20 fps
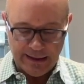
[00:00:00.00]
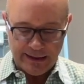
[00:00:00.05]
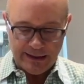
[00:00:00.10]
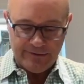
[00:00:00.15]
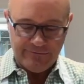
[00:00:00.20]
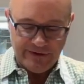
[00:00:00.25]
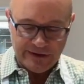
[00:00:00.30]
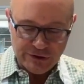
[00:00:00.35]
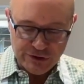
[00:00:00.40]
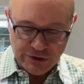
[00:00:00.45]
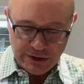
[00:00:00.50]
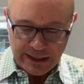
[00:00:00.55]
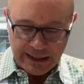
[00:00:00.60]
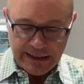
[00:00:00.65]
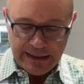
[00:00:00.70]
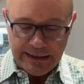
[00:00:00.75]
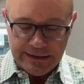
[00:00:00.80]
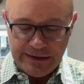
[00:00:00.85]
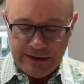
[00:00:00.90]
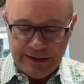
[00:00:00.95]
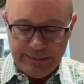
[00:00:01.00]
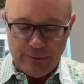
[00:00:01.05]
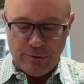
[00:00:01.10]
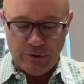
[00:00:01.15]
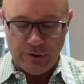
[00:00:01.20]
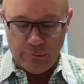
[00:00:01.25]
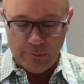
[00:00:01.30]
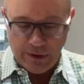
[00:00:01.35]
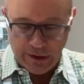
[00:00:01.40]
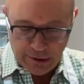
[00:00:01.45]
eventually I can get to the
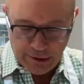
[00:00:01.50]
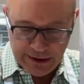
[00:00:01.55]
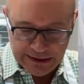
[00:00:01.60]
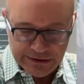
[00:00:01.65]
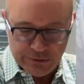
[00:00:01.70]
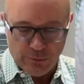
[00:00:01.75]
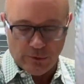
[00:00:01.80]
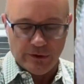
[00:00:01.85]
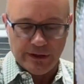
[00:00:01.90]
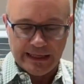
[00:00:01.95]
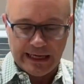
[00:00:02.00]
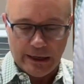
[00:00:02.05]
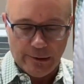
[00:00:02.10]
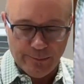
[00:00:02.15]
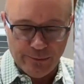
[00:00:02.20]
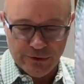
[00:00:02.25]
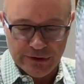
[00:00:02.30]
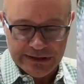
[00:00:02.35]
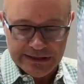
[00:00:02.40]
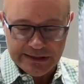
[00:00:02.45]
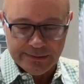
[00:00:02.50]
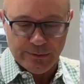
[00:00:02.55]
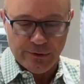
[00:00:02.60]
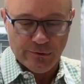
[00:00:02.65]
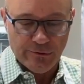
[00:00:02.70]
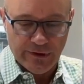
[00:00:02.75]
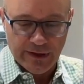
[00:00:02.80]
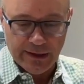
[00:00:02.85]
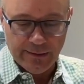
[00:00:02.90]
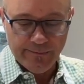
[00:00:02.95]
point where it's rolling out pretty
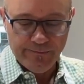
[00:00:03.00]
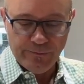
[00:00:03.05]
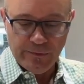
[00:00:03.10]
smoothly.